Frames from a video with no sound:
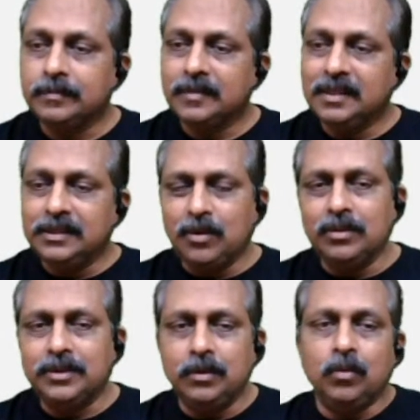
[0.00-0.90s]
This
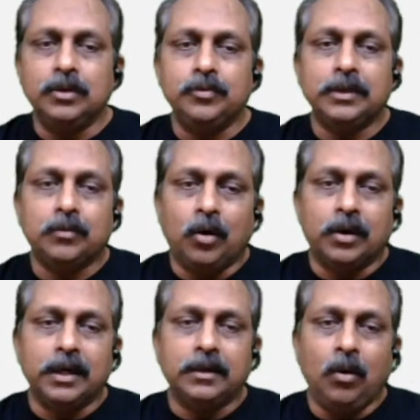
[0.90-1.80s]
also goes with what
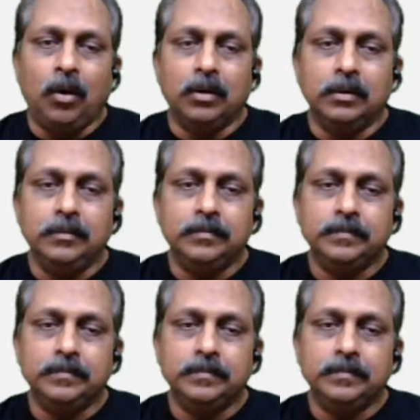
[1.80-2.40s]
I call